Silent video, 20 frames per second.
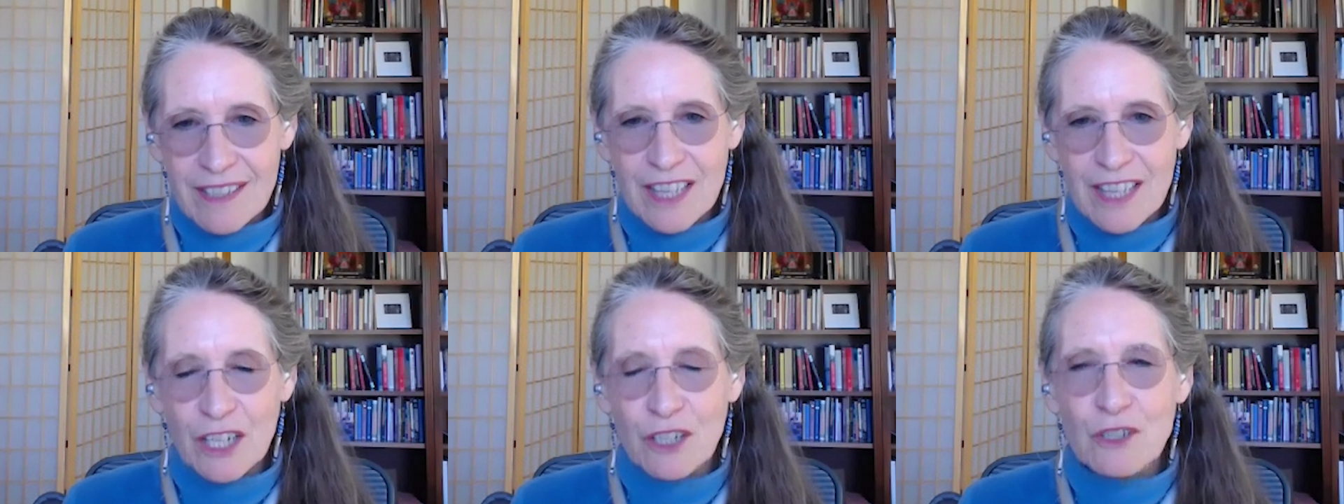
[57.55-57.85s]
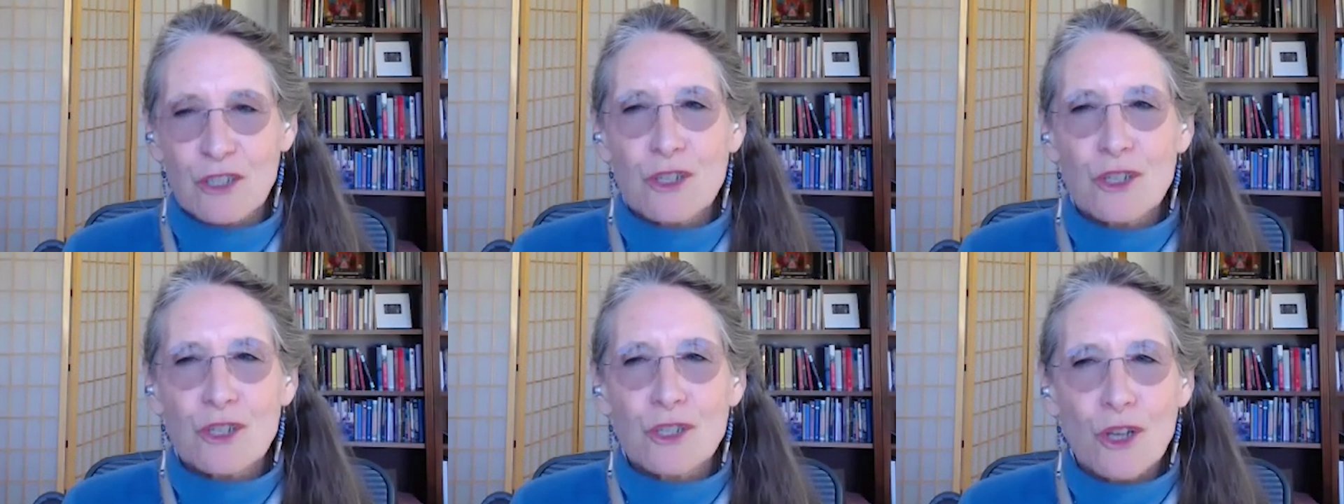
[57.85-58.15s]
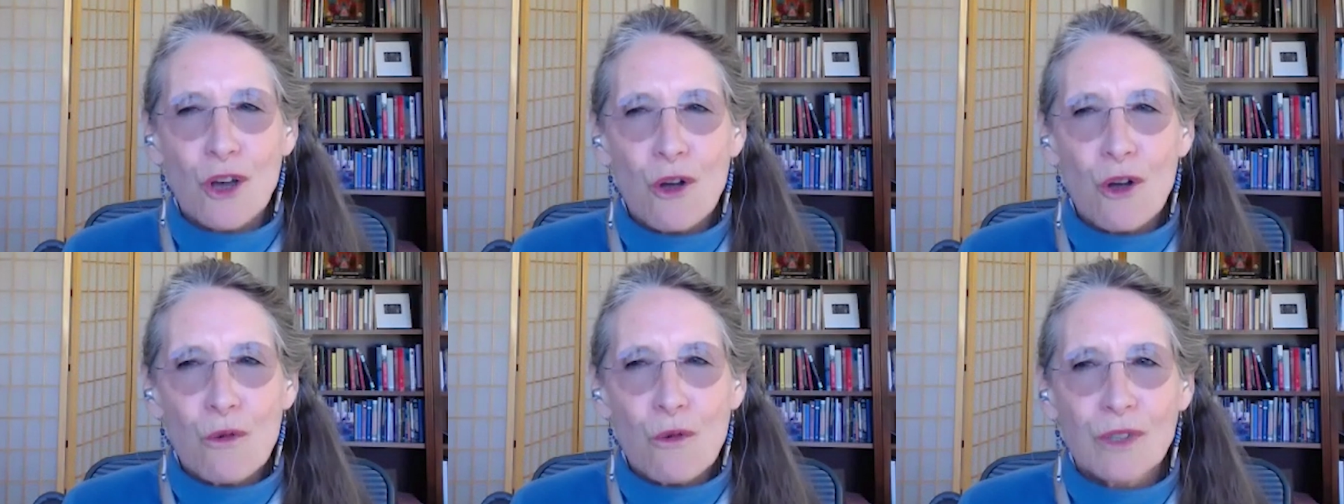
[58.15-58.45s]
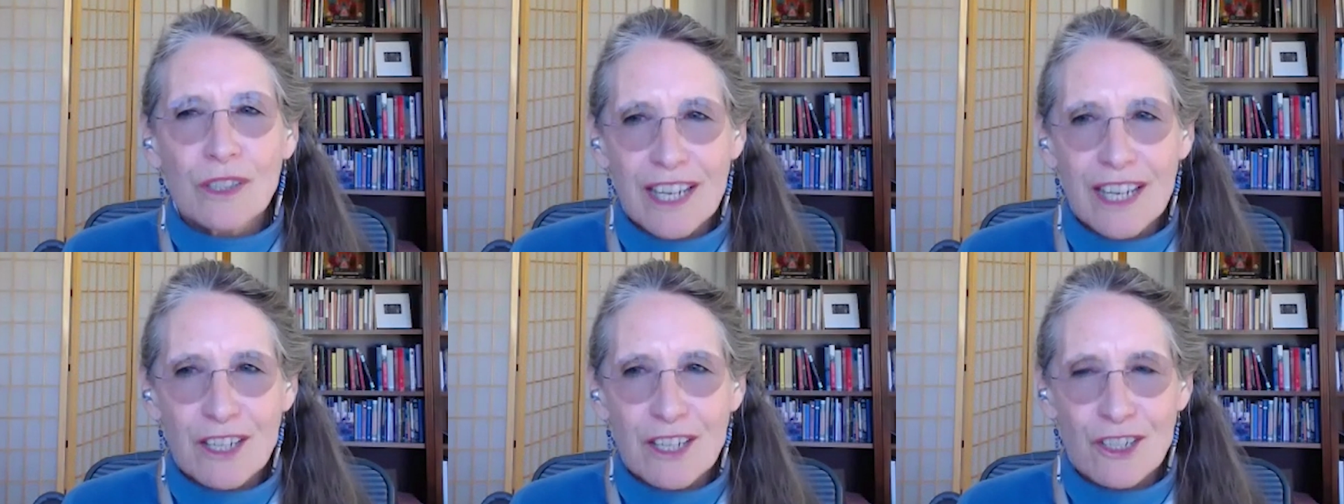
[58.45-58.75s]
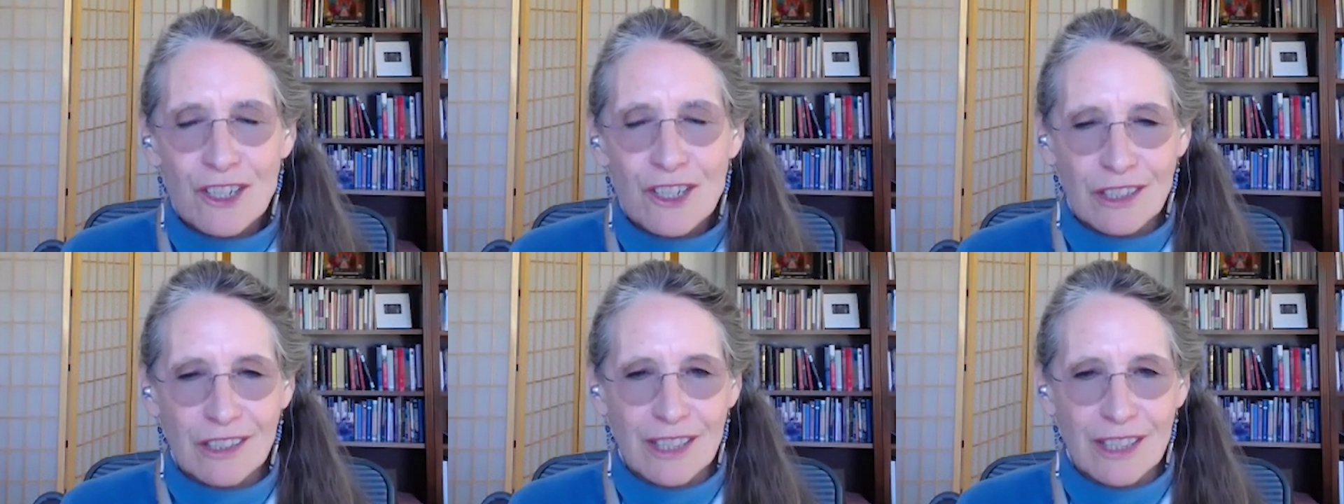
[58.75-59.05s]
that are so
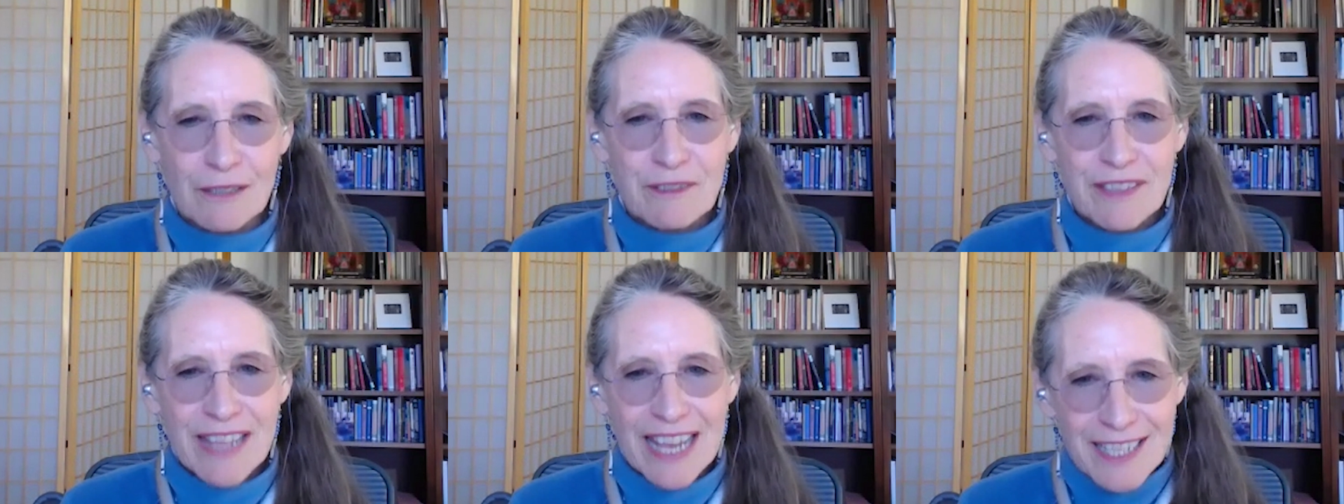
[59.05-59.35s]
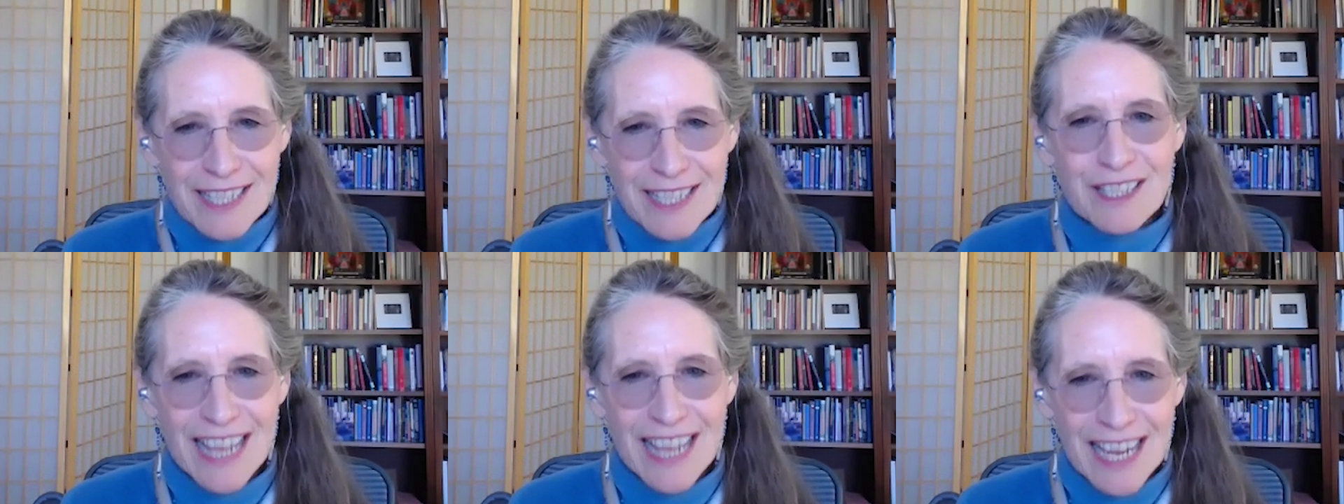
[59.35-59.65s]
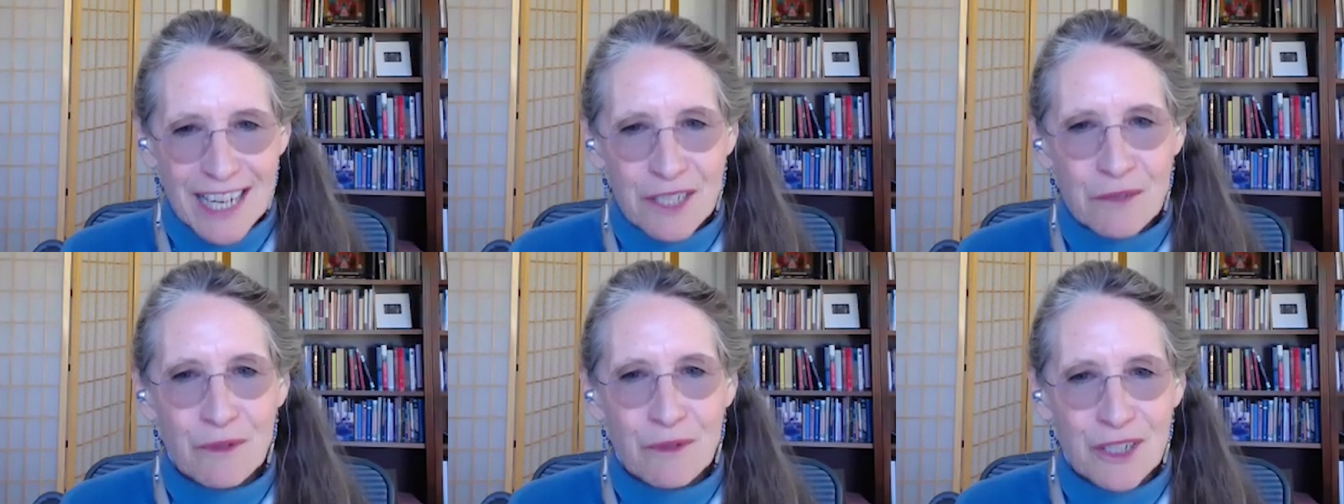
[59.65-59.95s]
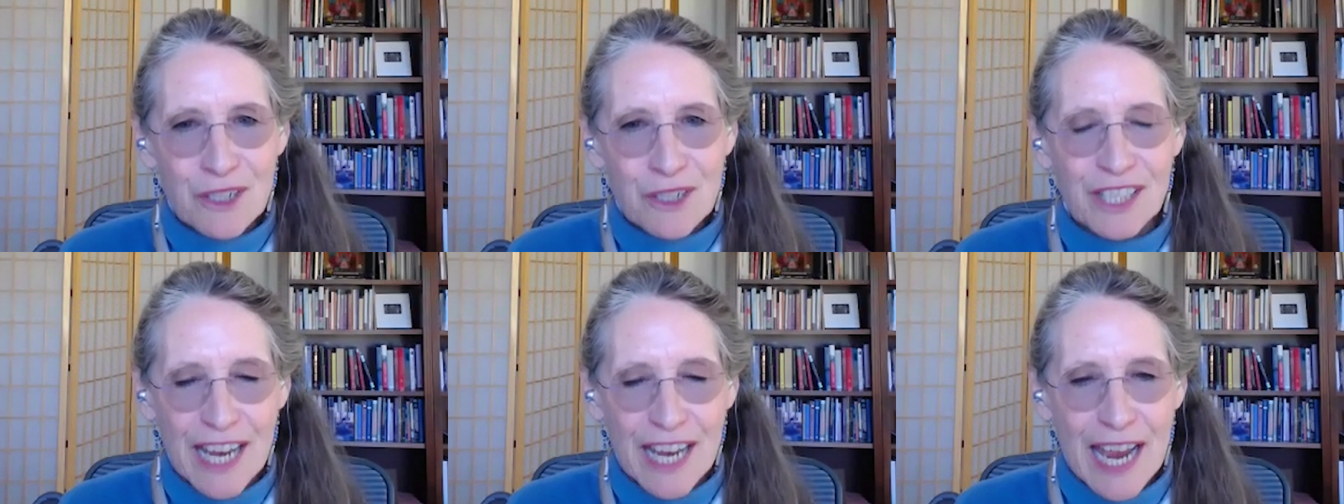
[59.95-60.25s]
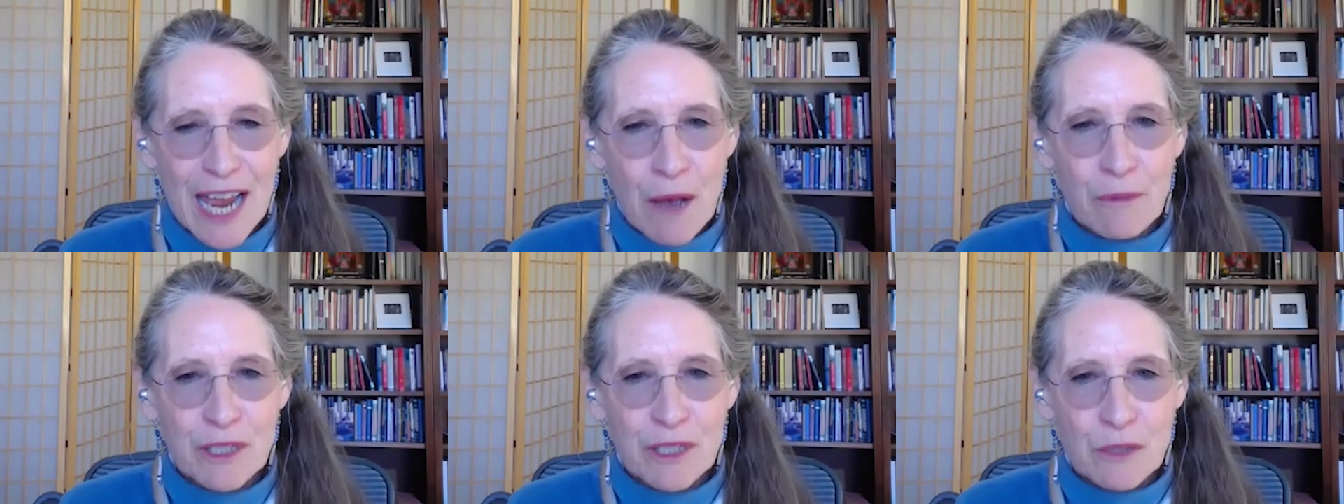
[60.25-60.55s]
relational, that's where it's gonna
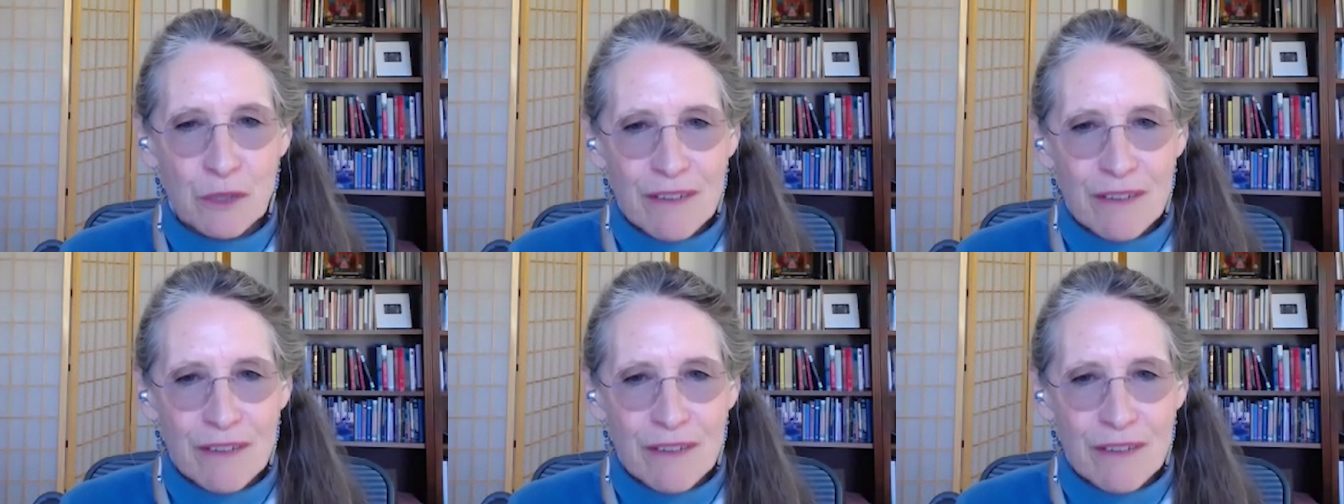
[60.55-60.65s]
happen.